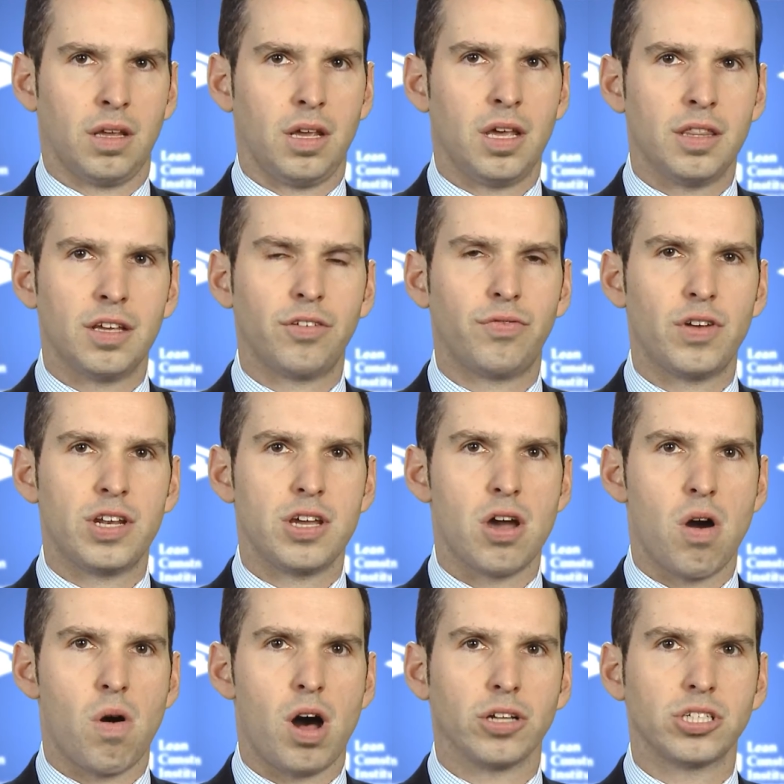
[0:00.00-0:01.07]
In this
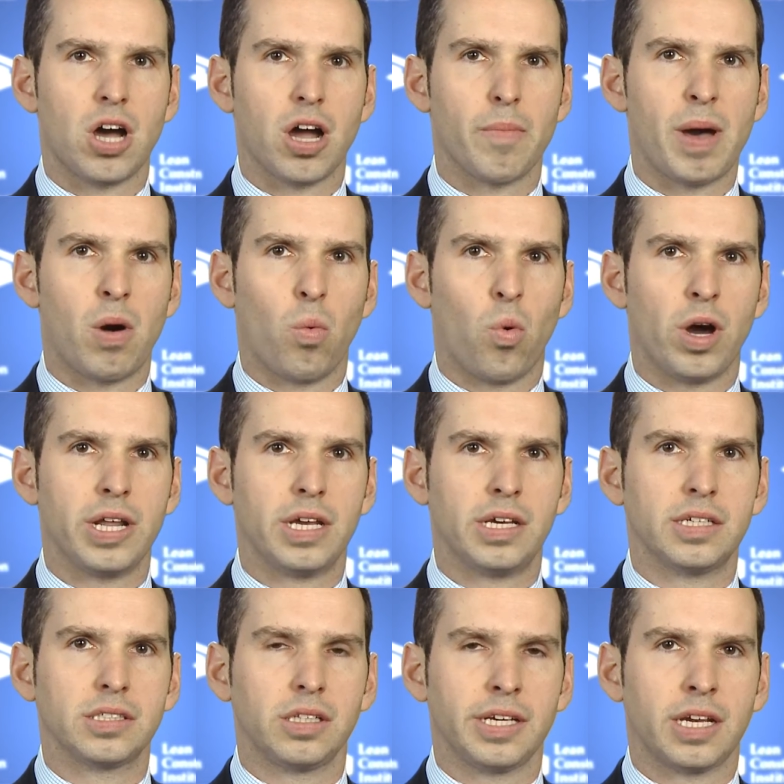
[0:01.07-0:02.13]
video, I'll talk about what
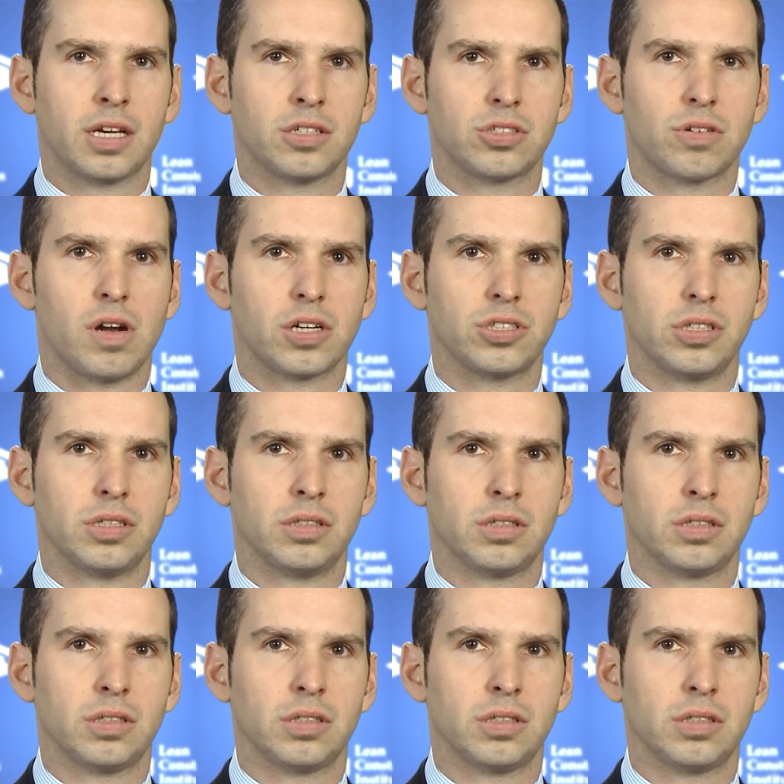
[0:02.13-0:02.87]
is lean construction.